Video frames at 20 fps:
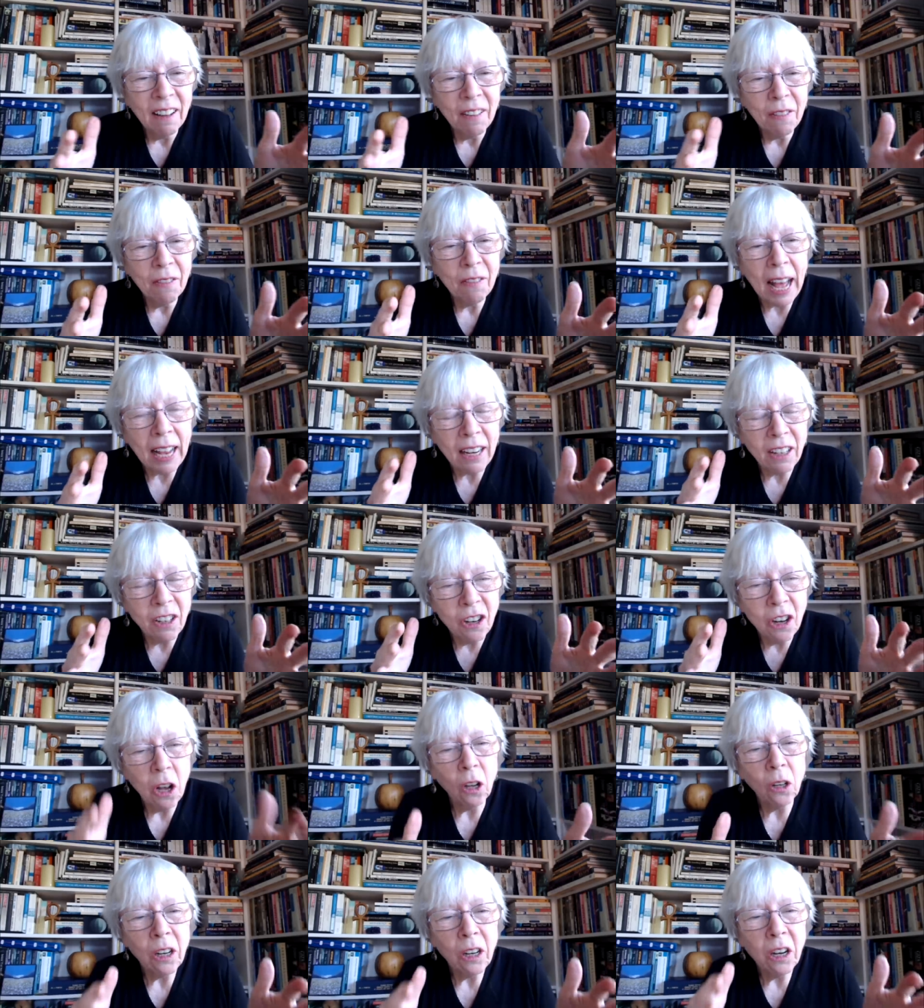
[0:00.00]
that
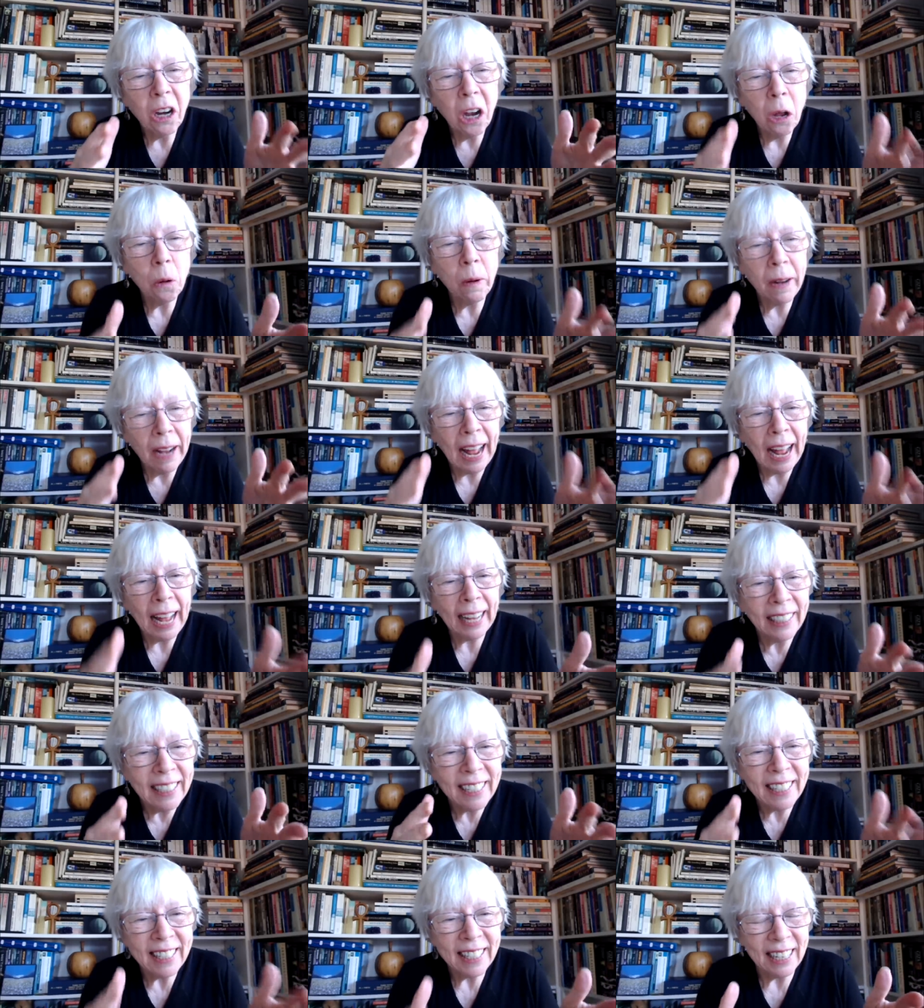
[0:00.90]

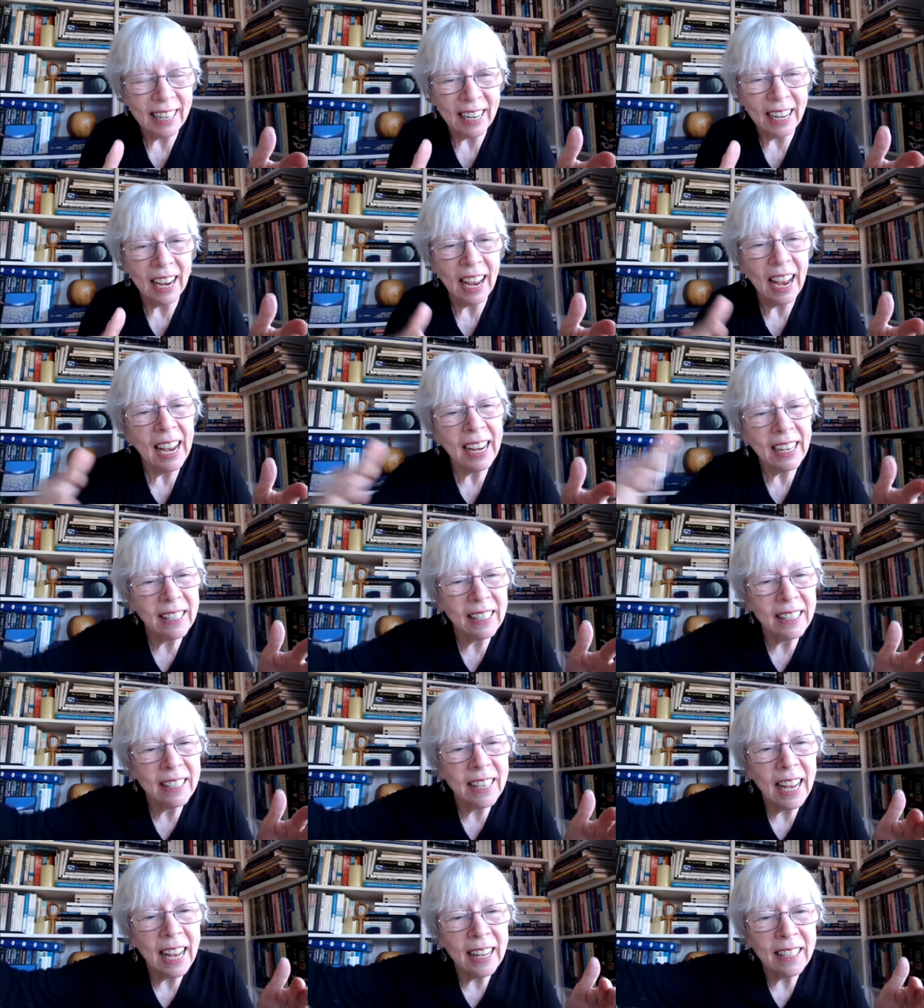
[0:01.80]
non-locality
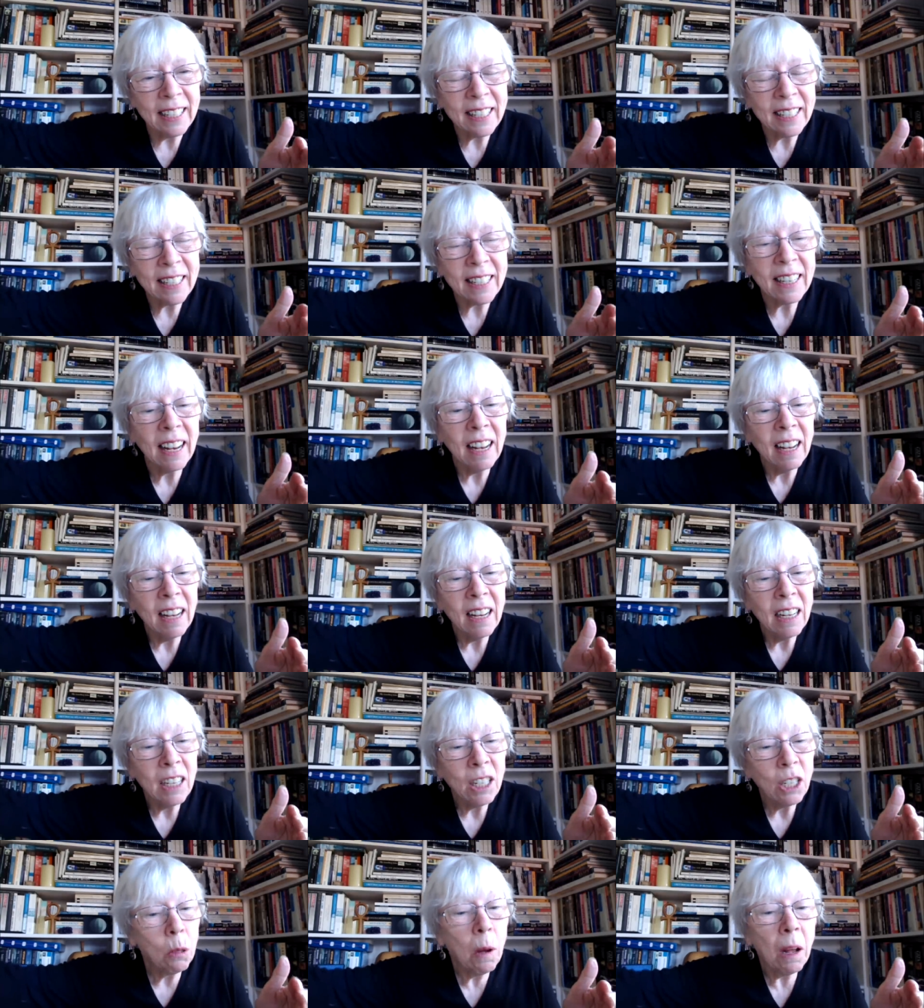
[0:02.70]
extends
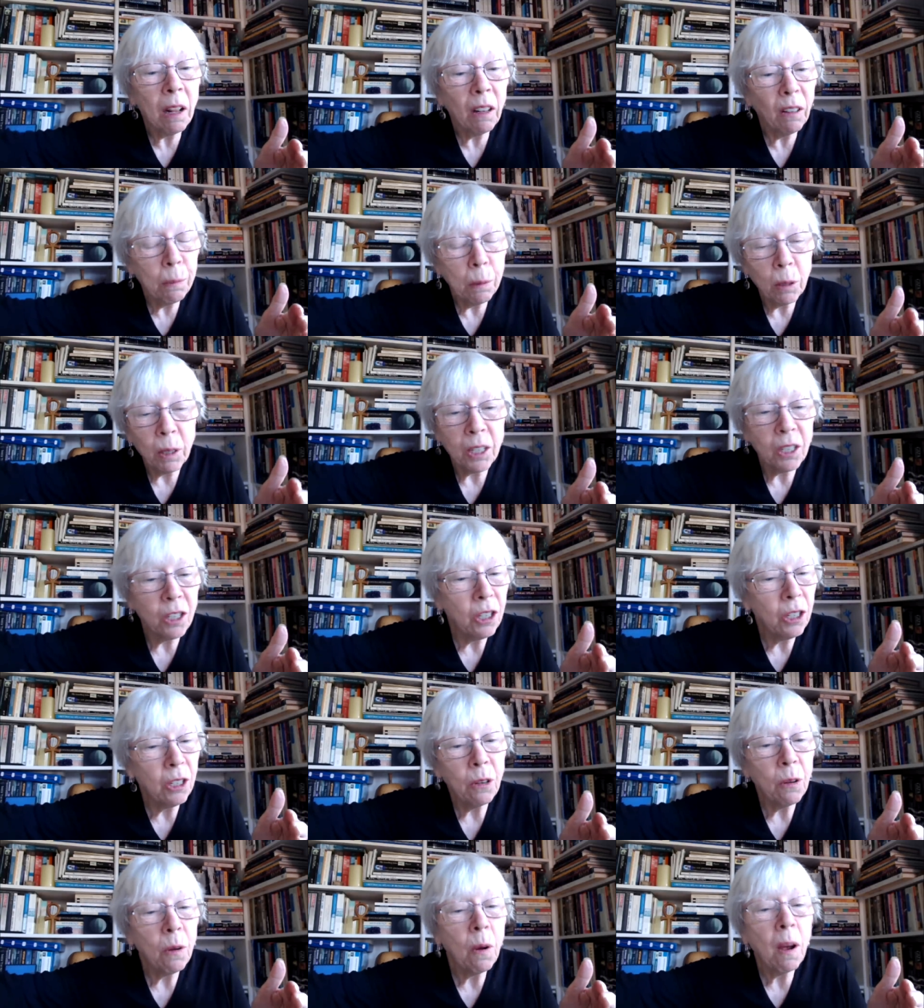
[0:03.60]

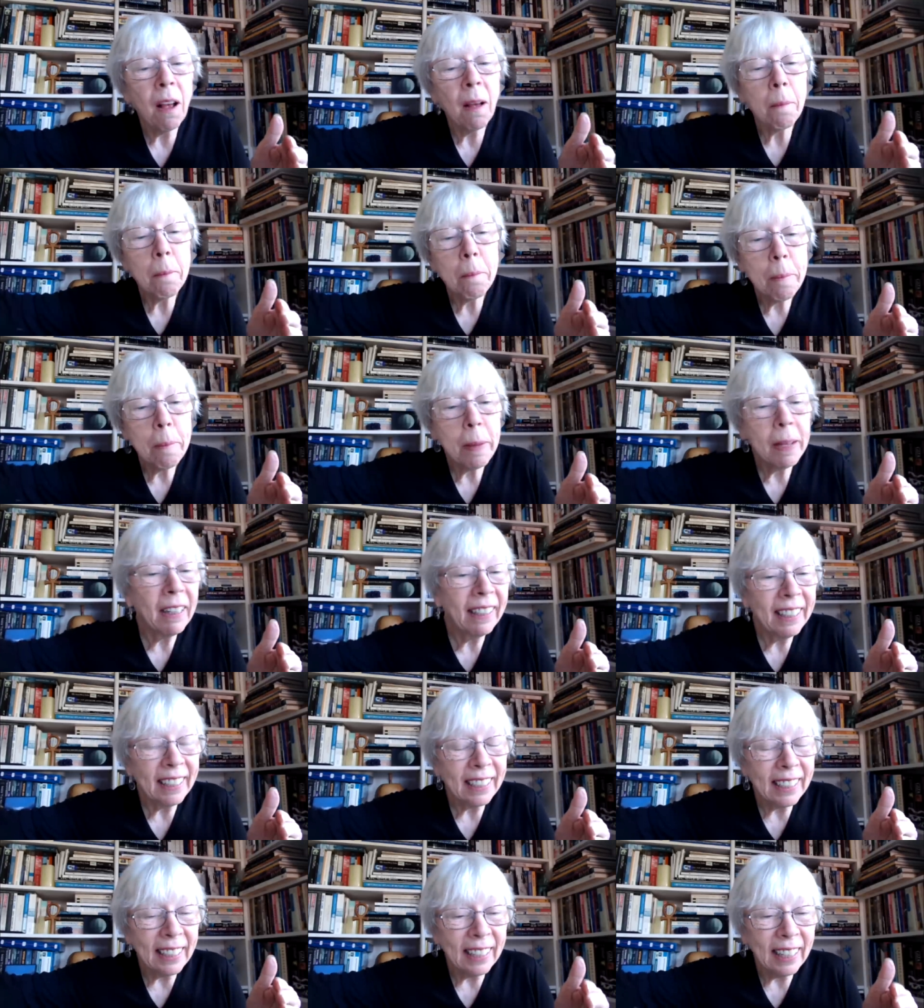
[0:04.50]
12.2
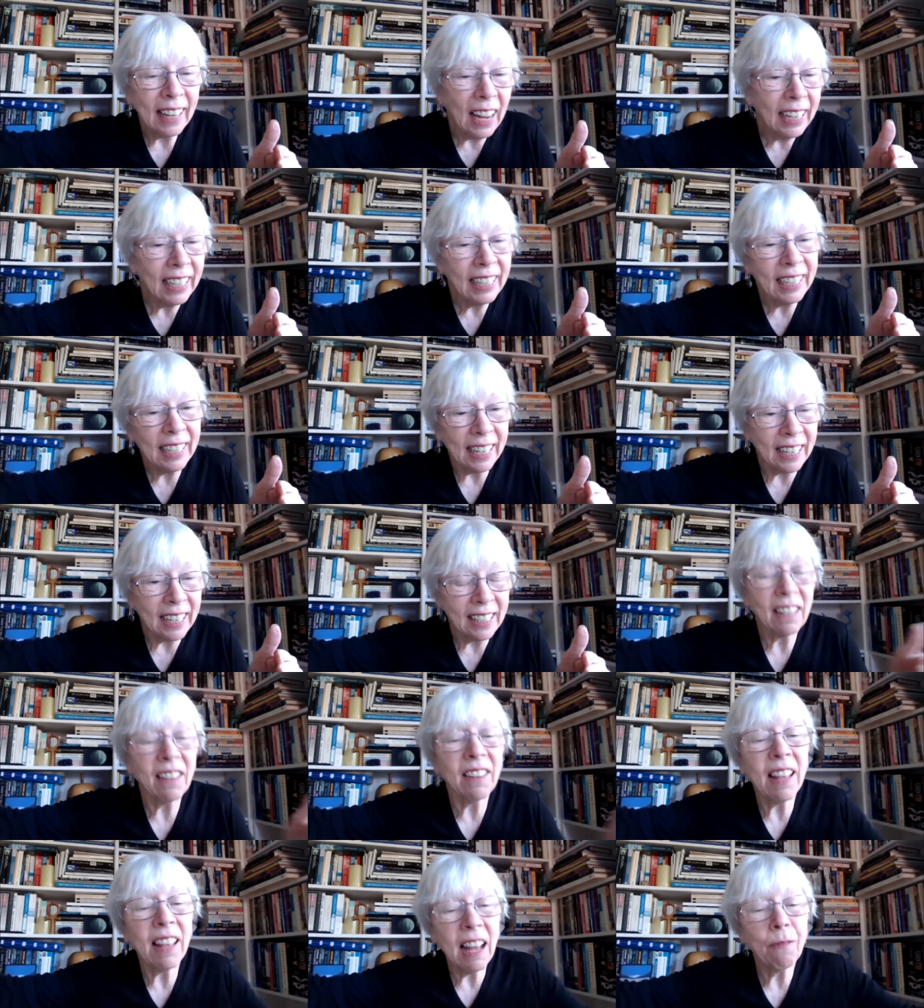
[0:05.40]
billion light years
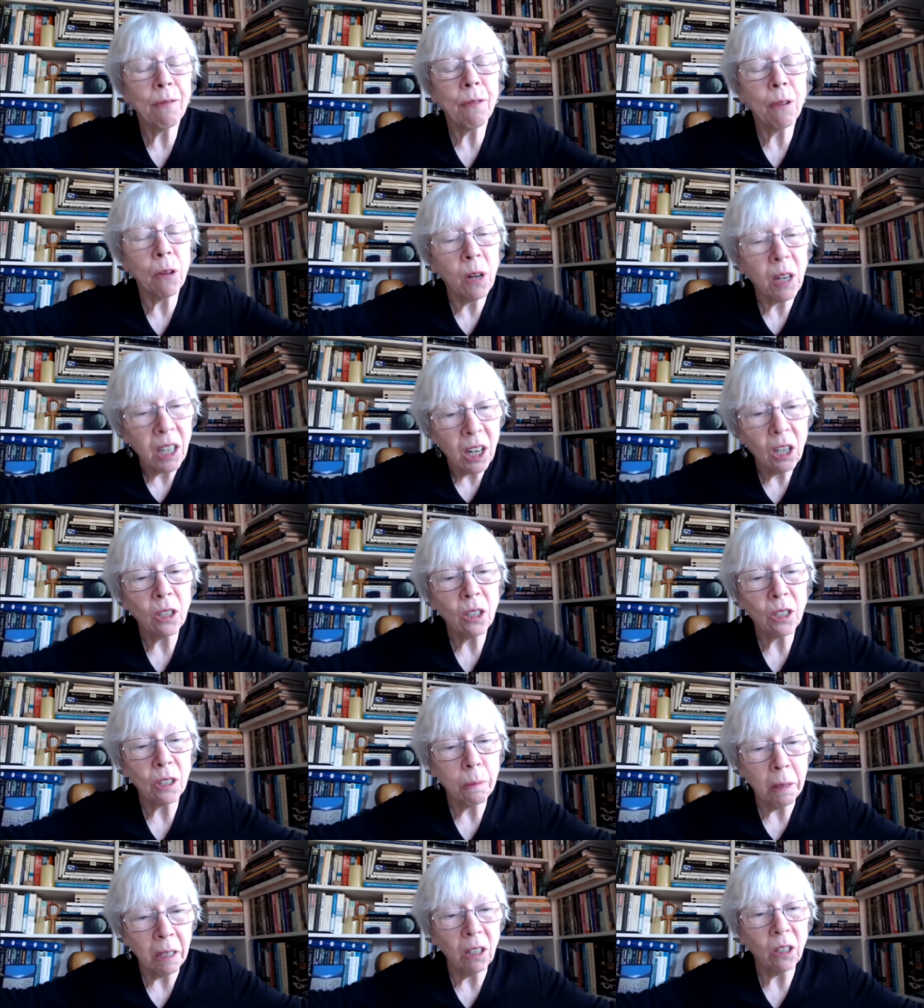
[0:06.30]
and therefore at
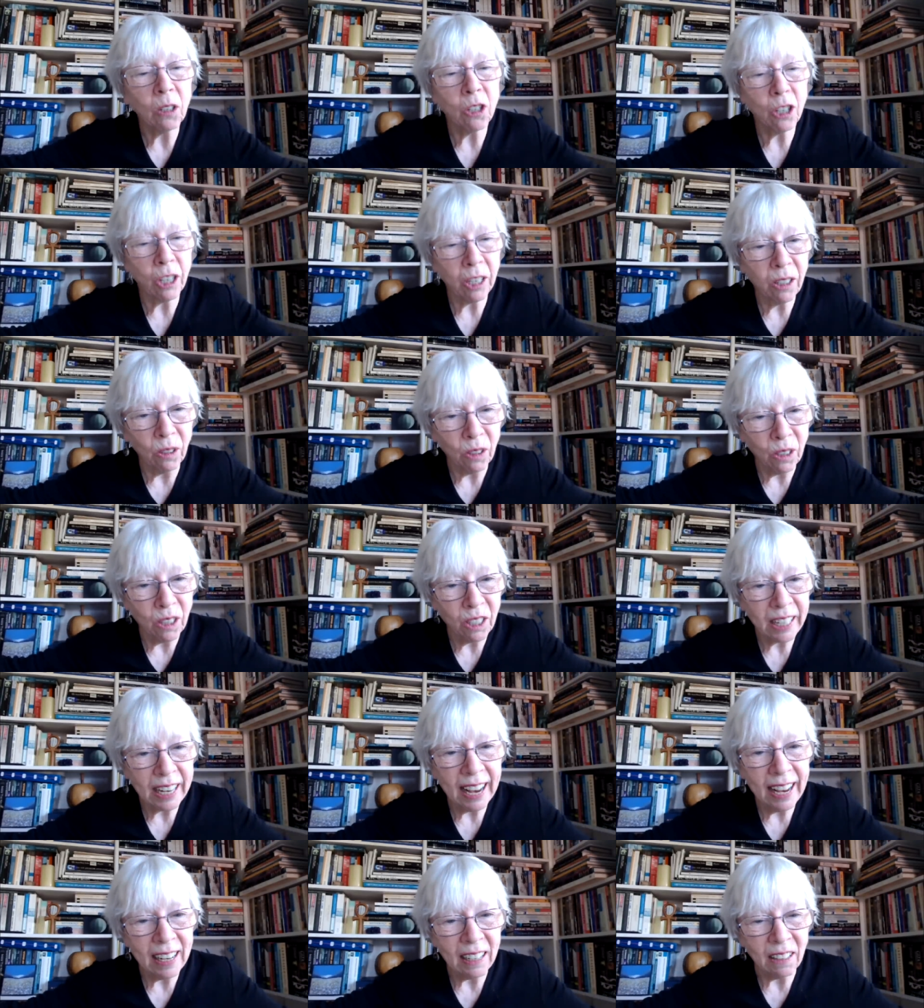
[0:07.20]
cosmological
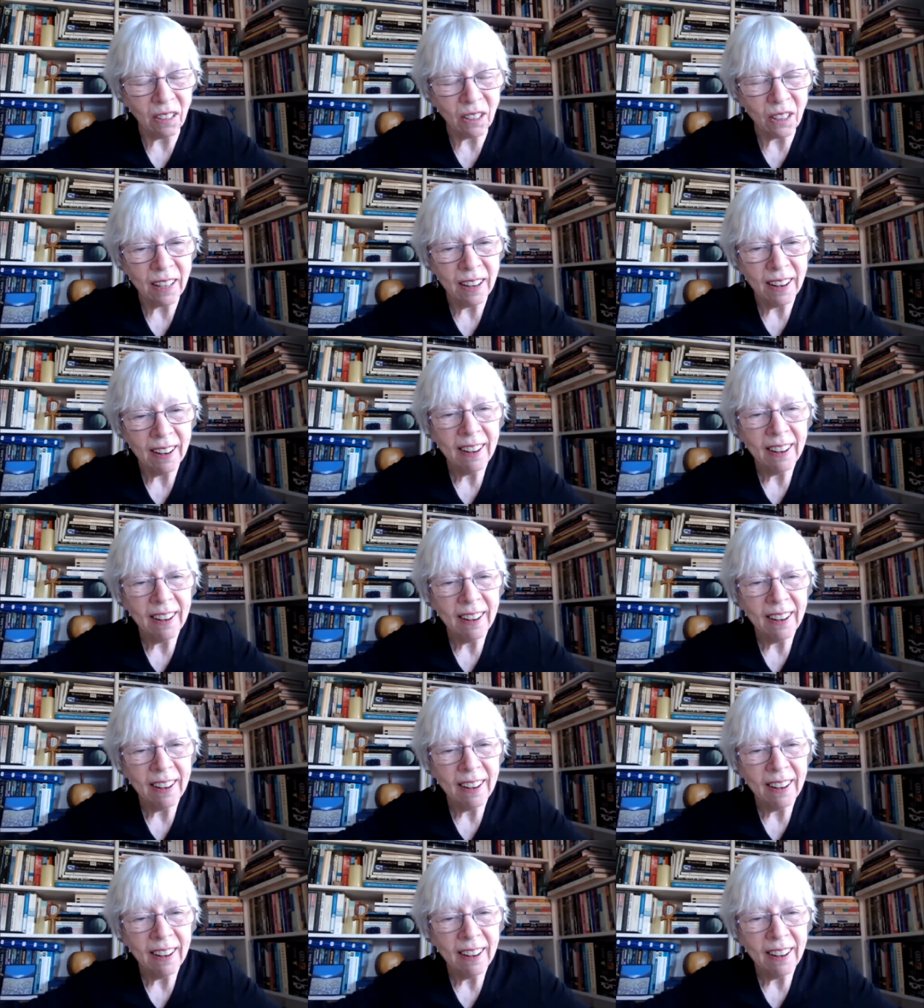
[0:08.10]
scales